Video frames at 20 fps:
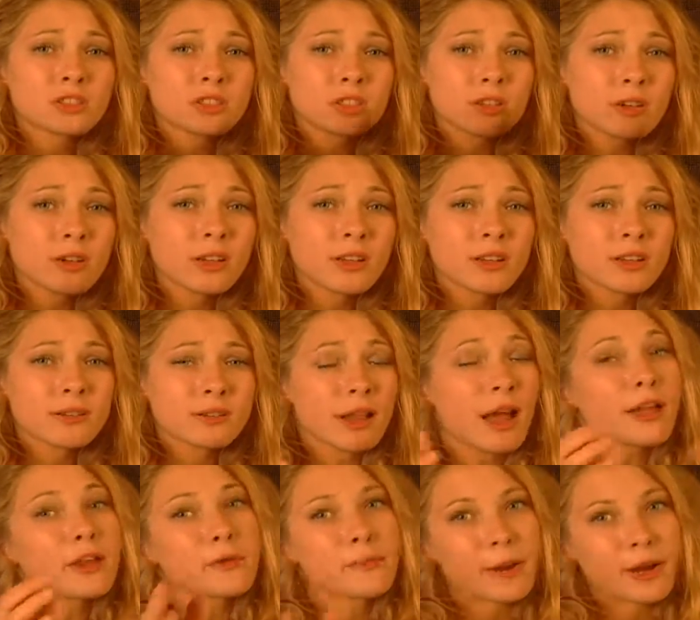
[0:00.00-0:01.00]
Do it.
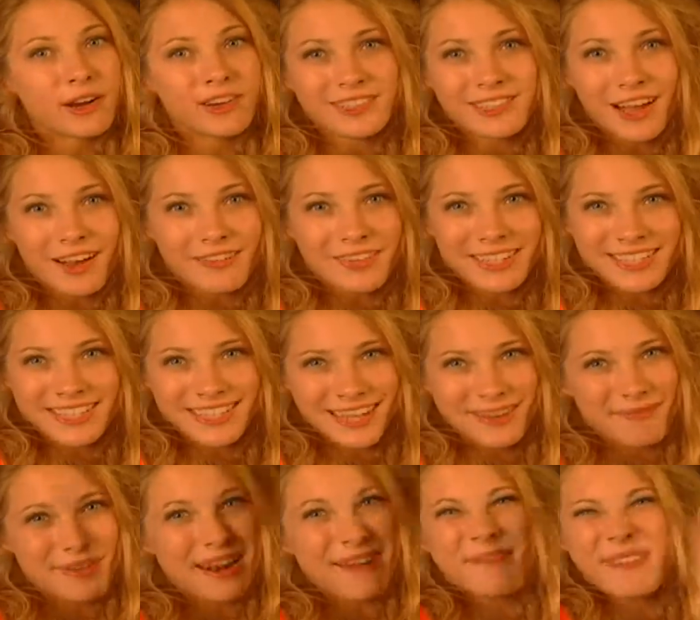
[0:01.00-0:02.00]
Not your parents,
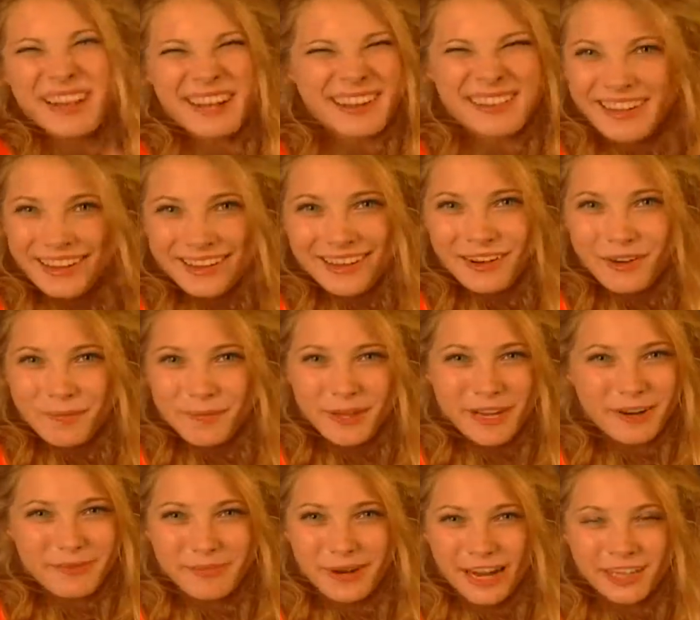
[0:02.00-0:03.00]
obviously, but if you know, you know
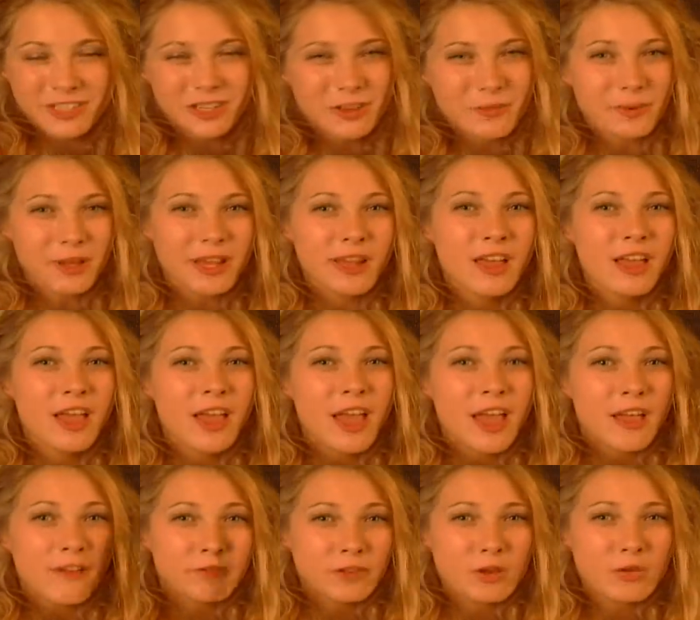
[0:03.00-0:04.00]
peer pressure. But
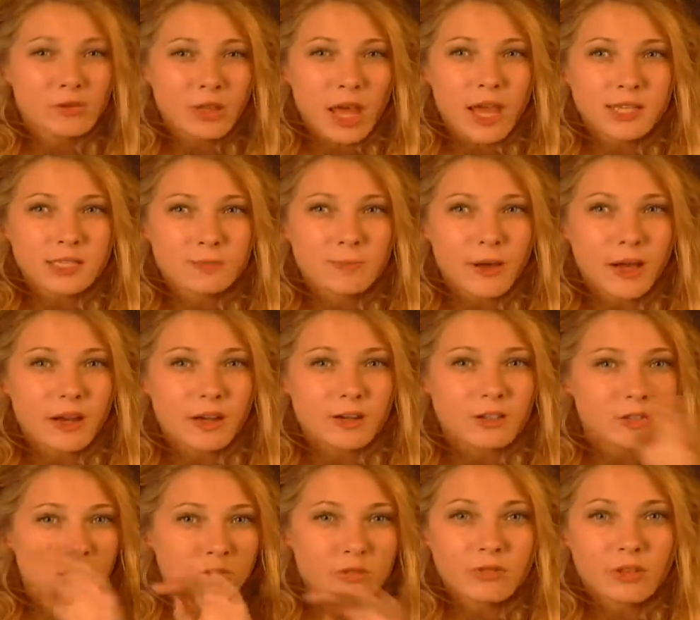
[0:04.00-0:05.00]
if you like
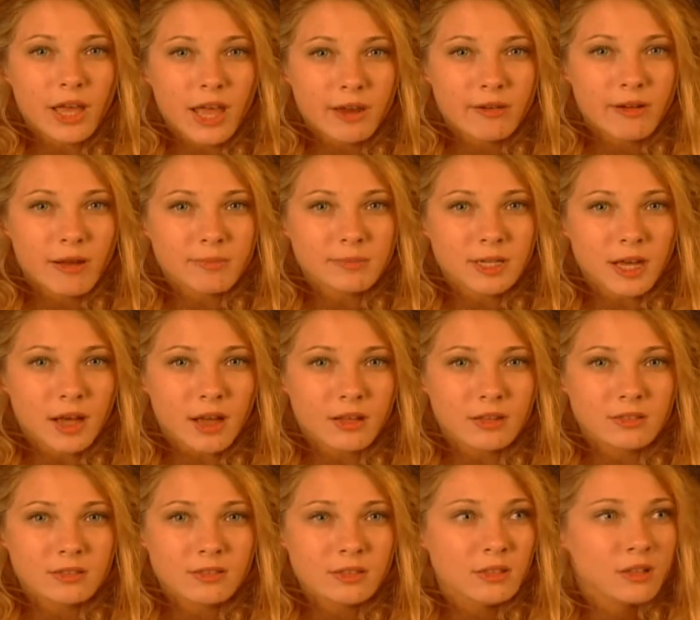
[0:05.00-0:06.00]
spiders or you like
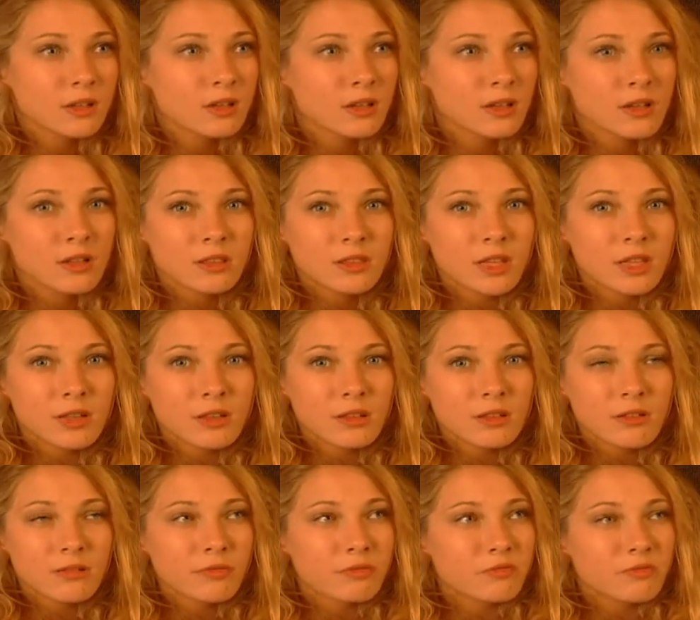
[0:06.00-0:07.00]
reptiles, then
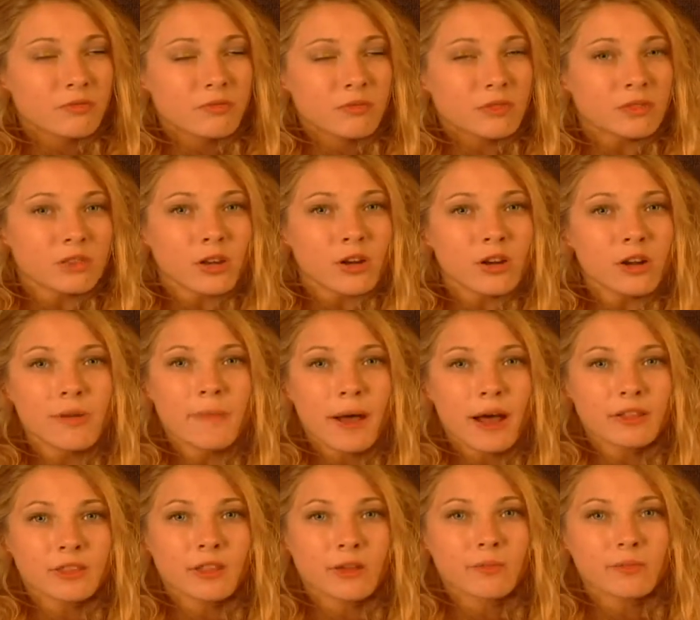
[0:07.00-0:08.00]
learn
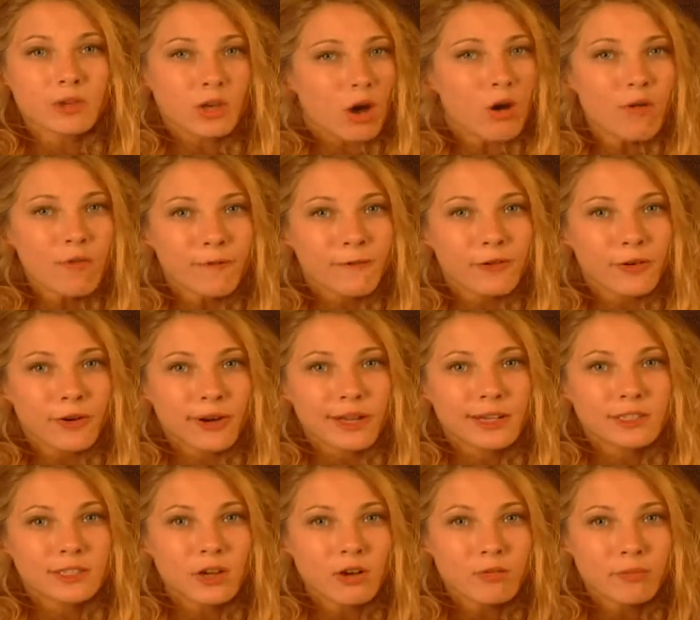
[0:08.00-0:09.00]
about them. Go for
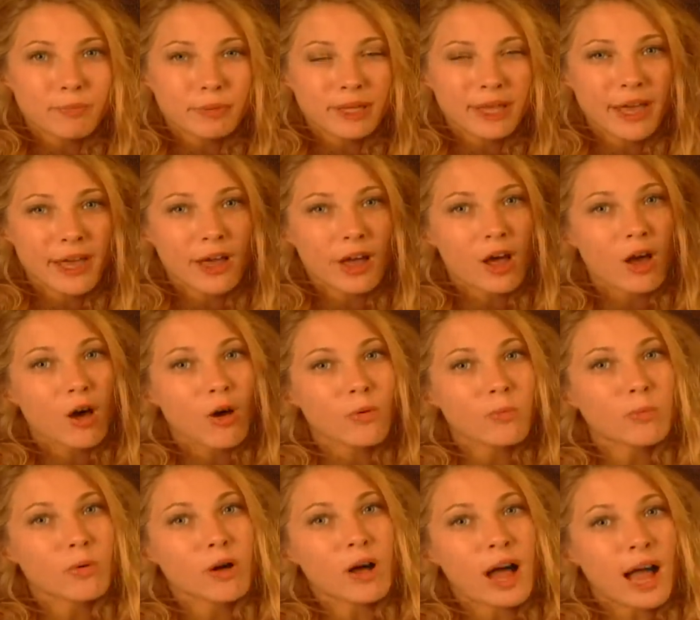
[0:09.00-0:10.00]
it. Don't be like,
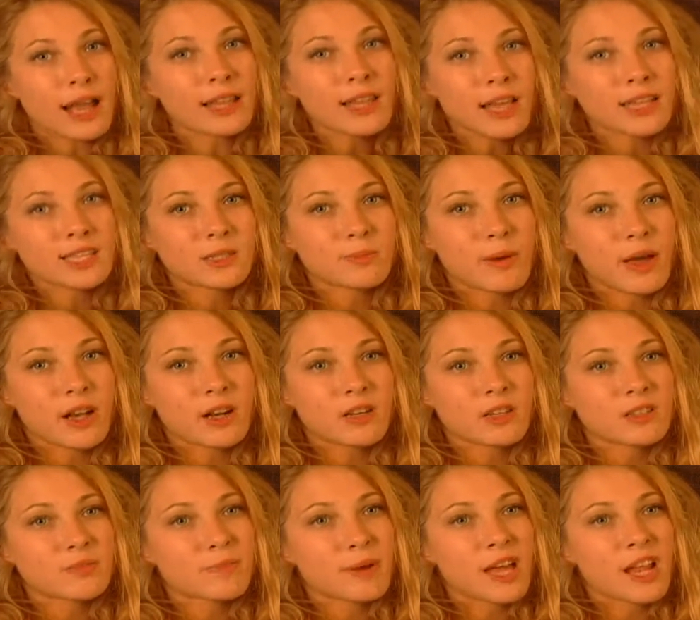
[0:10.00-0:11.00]
oh, well, I like
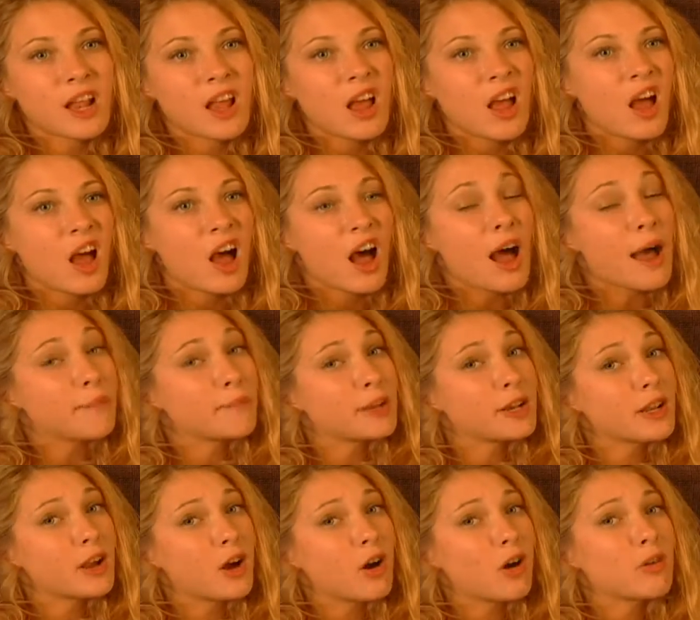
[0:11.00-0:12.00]
spiders, but I'm
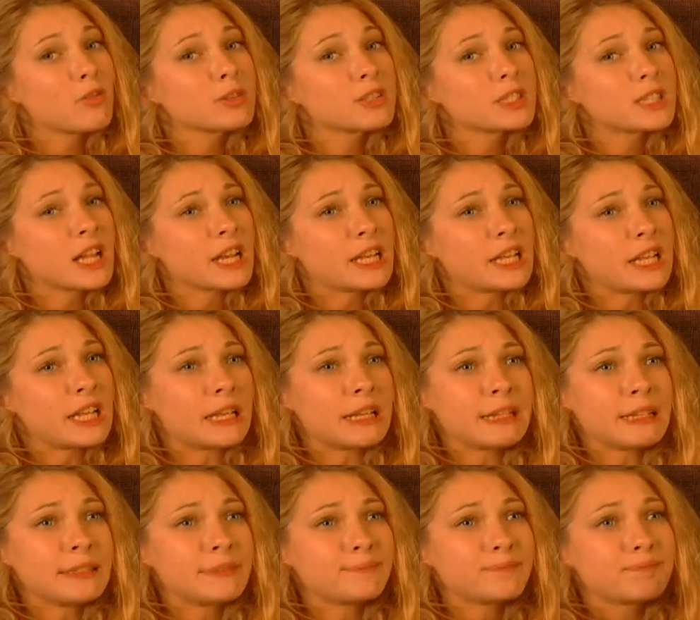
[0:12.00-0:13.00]
gonna go
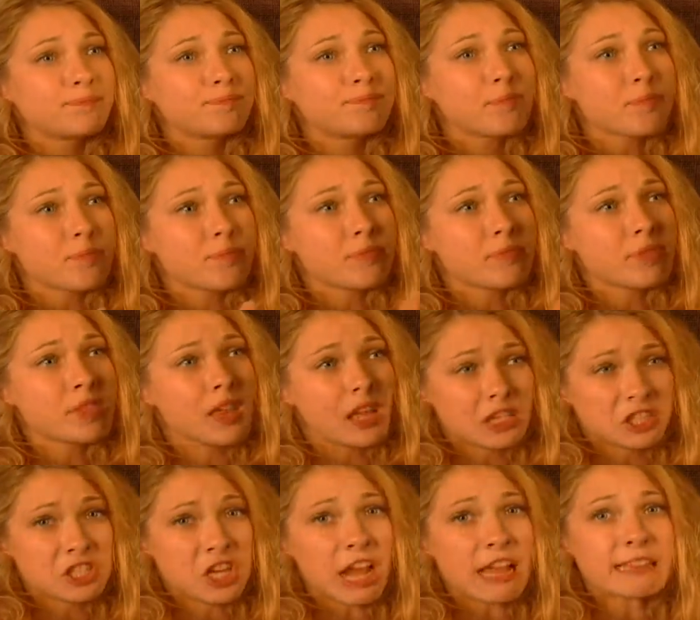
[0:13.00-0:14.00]
study
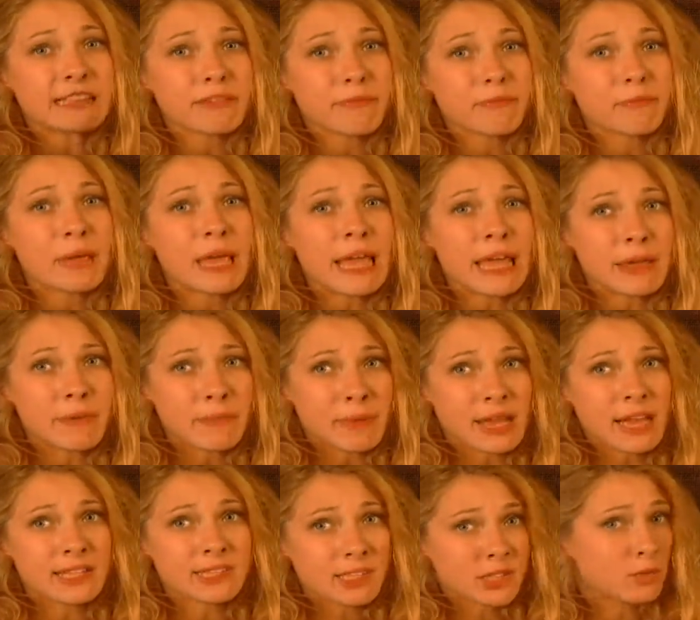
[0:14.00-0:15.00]
the shades of pink
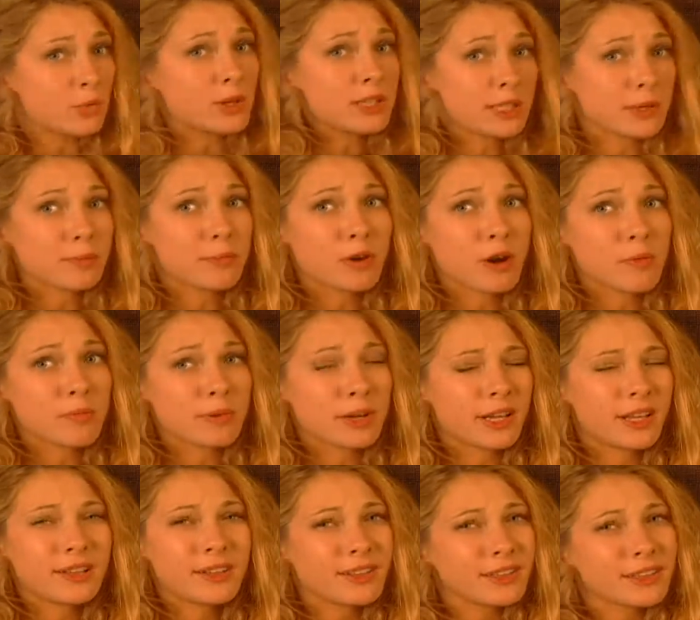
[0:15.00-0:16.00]
because it's what's
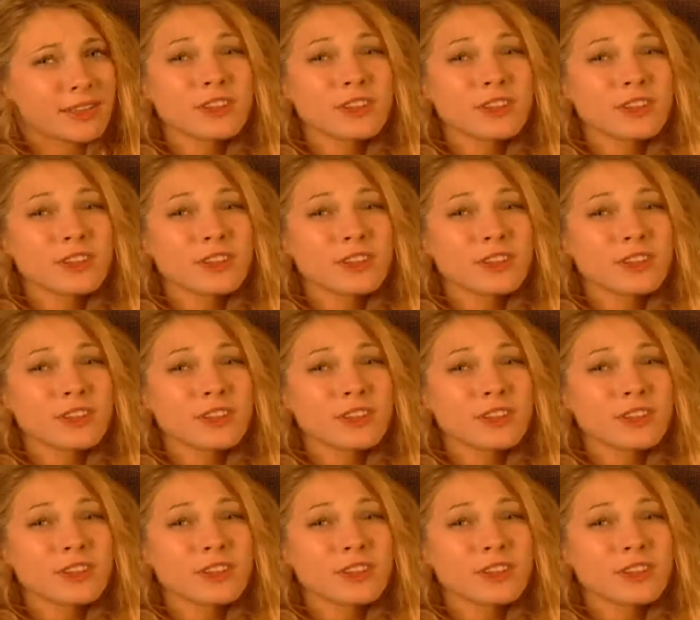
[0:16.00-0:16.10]
appropriate.